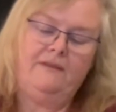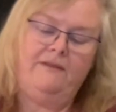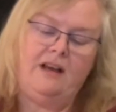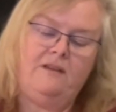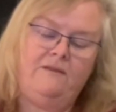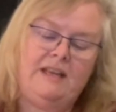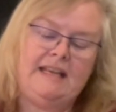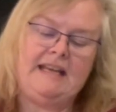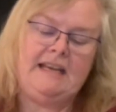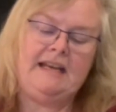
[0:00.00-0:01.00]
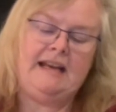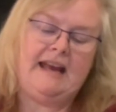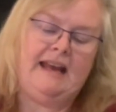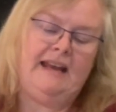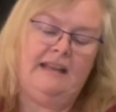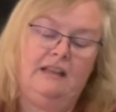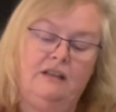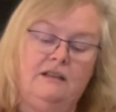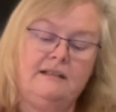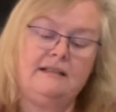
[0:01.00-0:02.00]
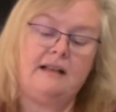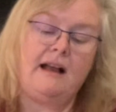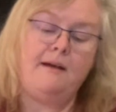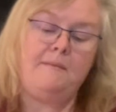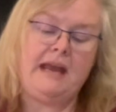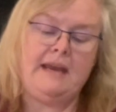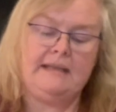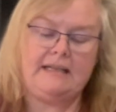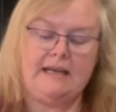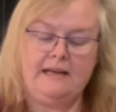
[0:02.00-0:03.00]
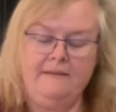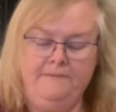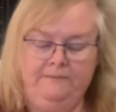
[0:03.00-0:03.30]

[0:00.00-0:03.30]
velvety and it looks amazing.